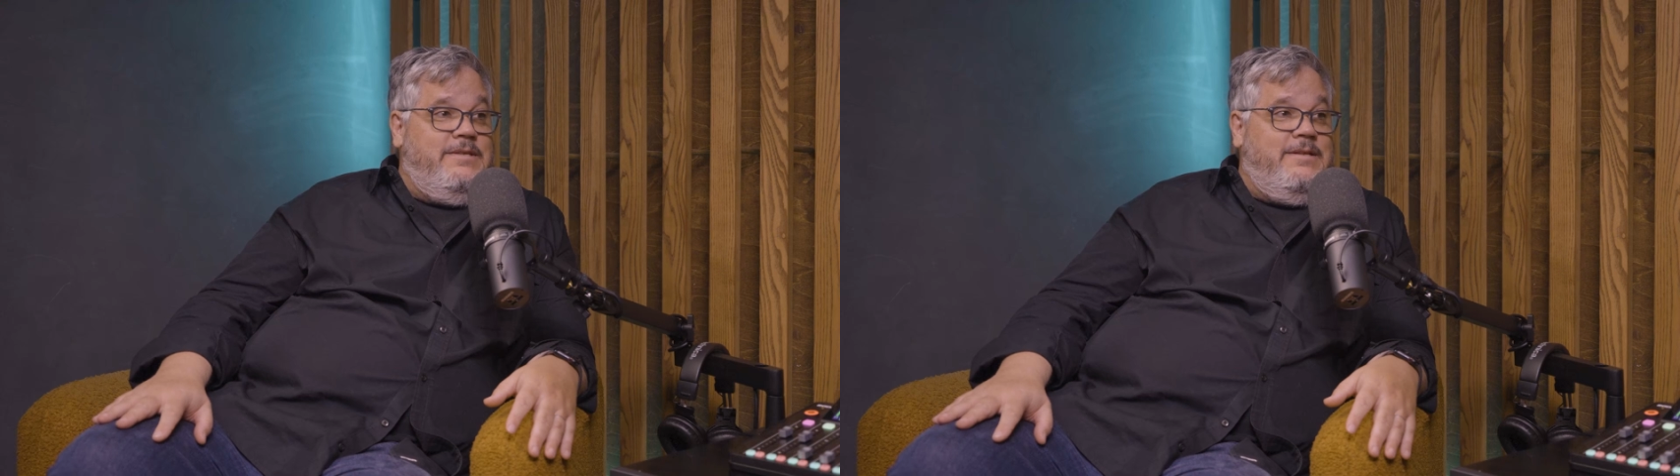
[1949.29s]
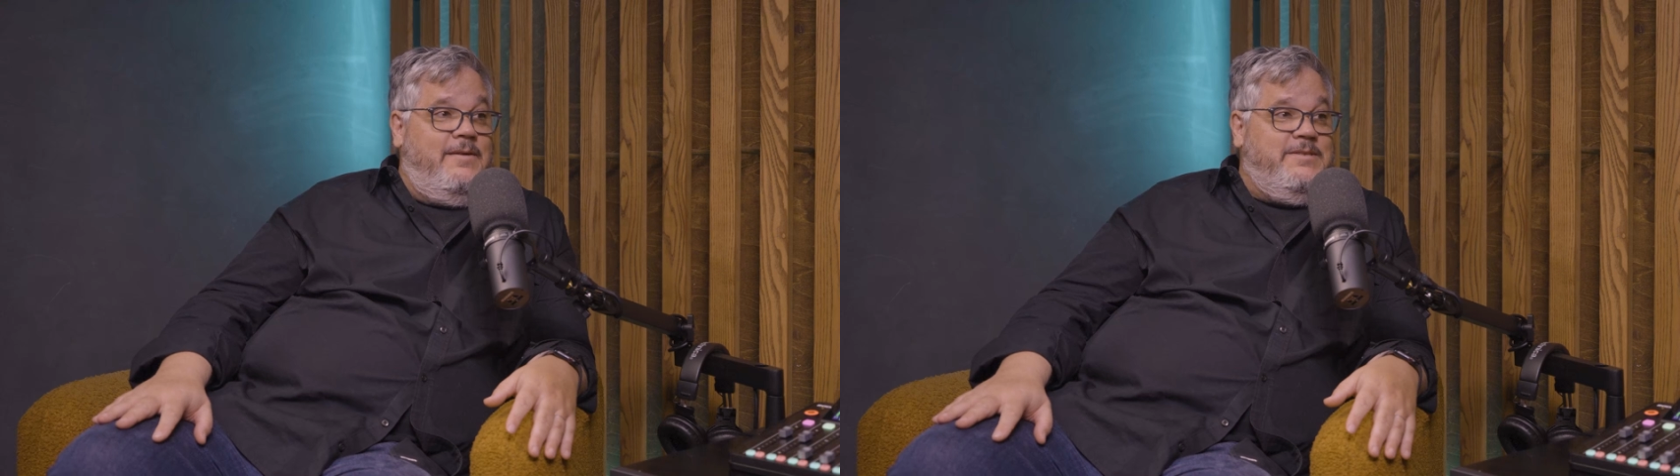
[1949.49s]

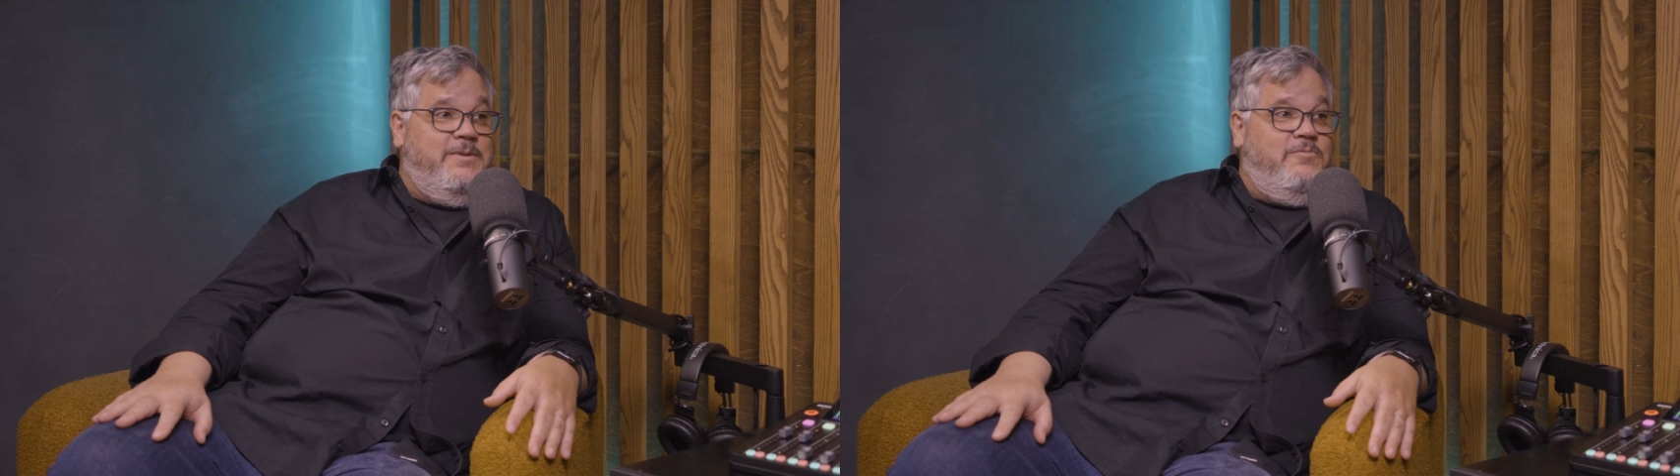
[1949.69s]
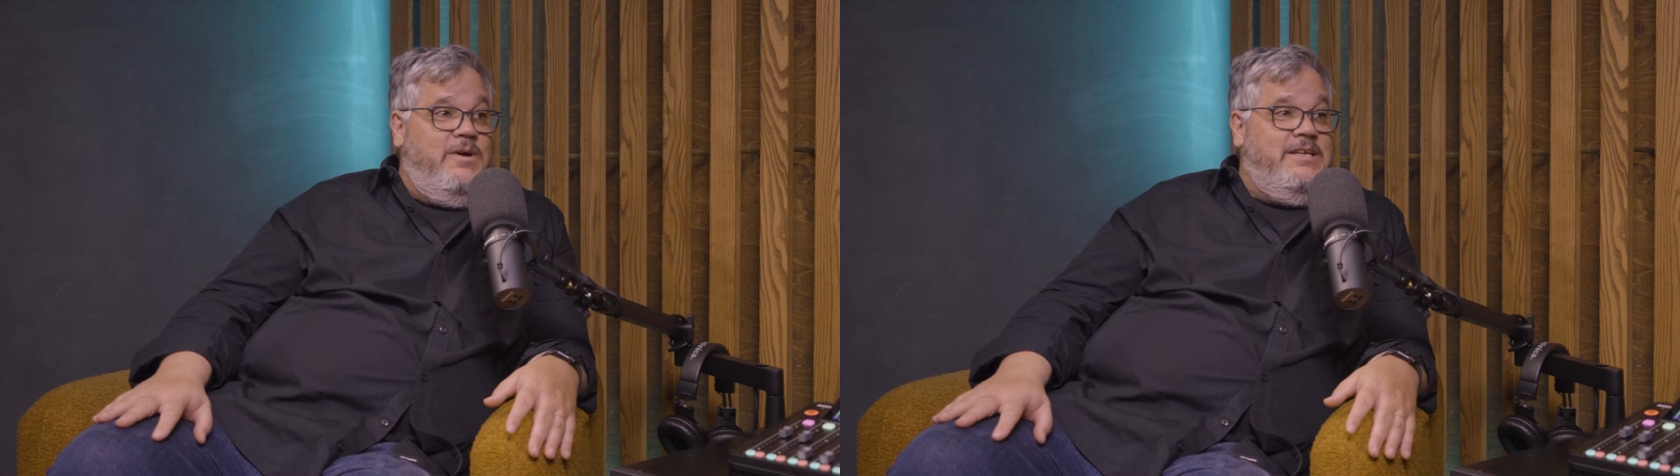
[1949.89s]
and tells
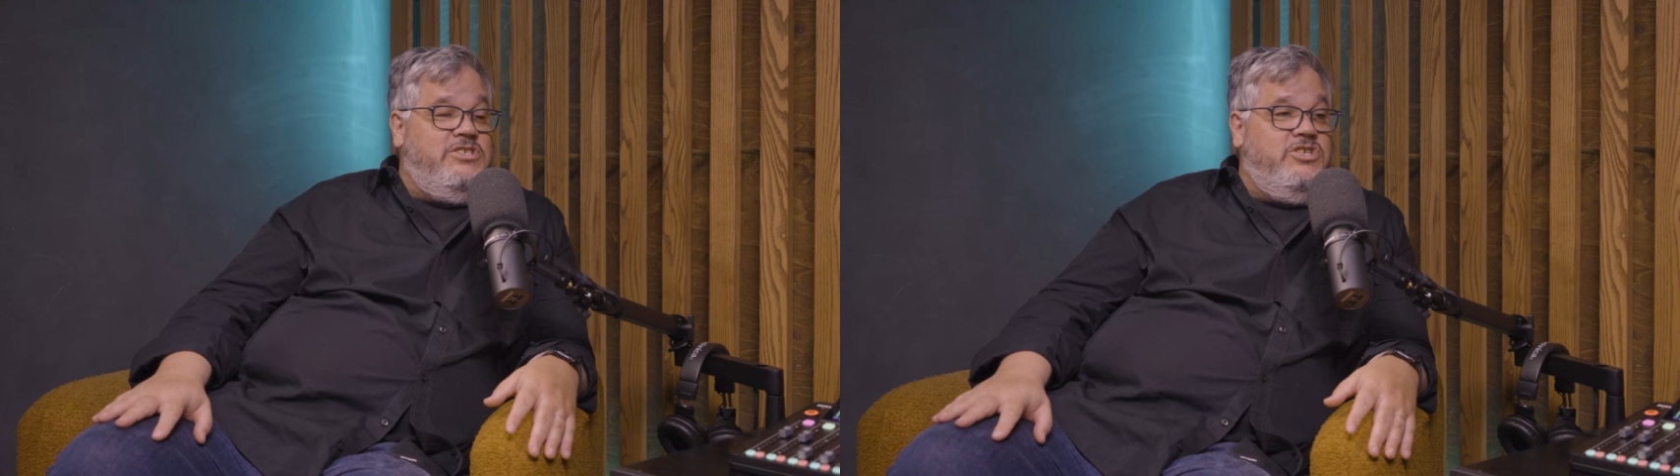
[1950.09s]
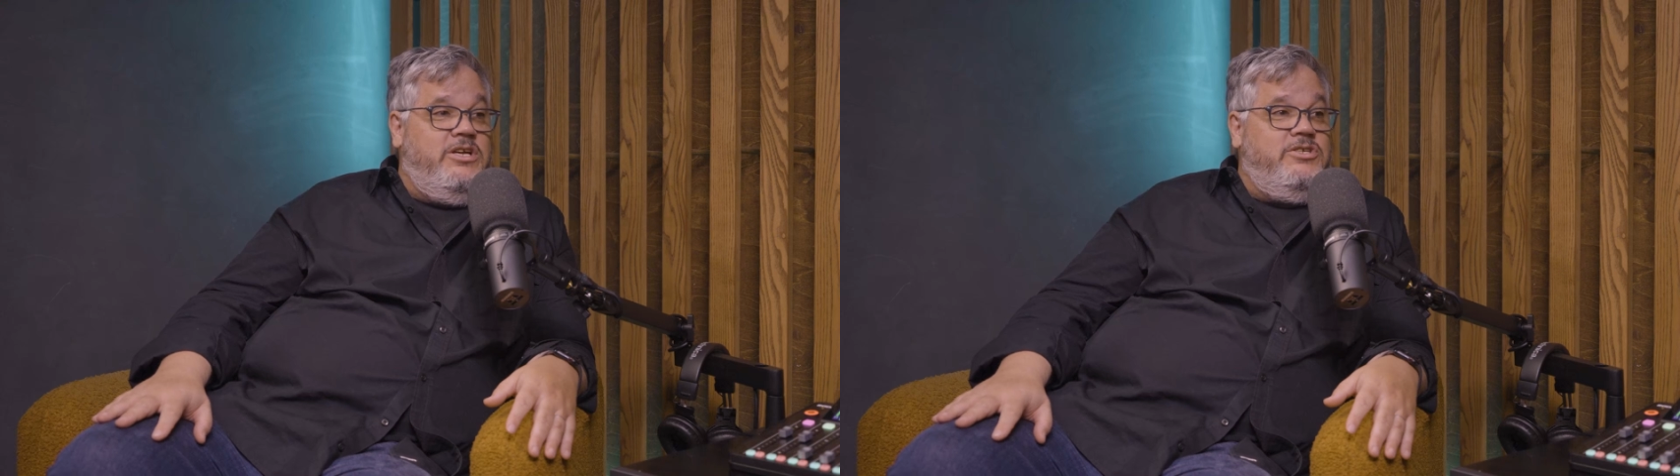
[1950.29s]
me what has
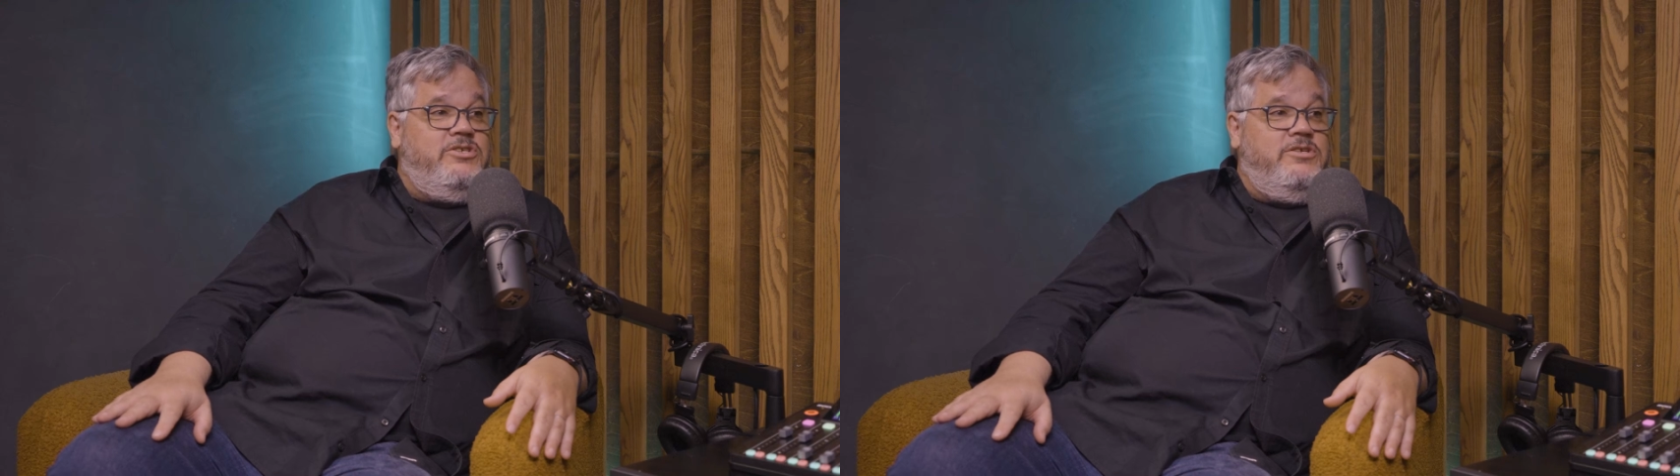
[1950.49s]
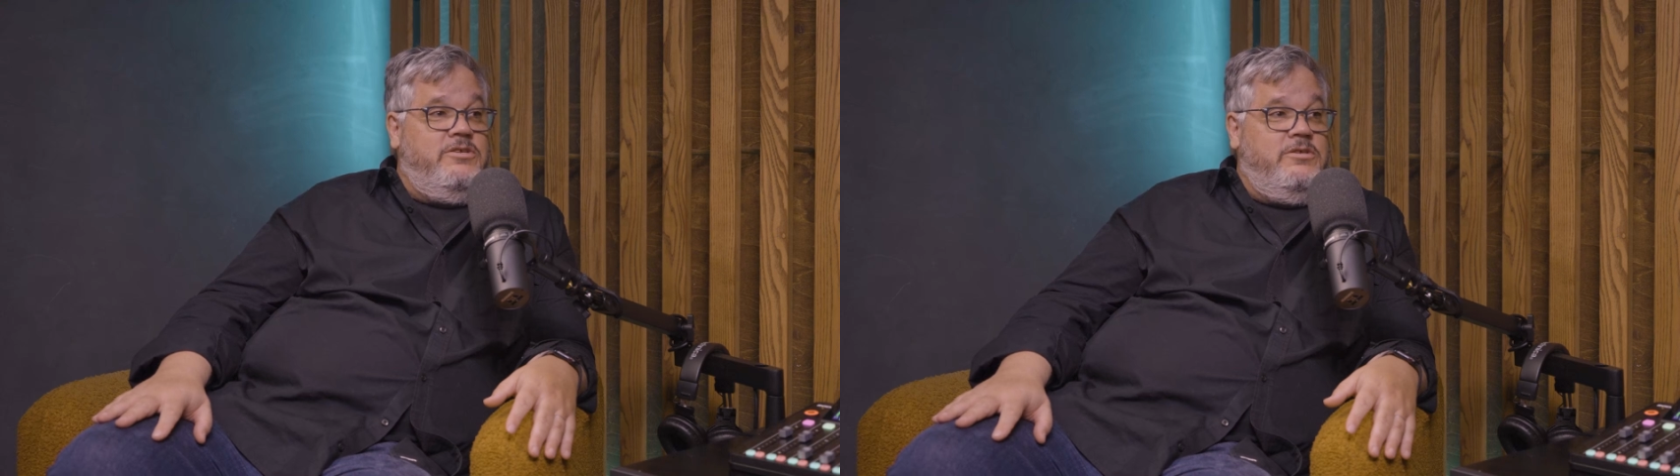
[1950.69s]
changed.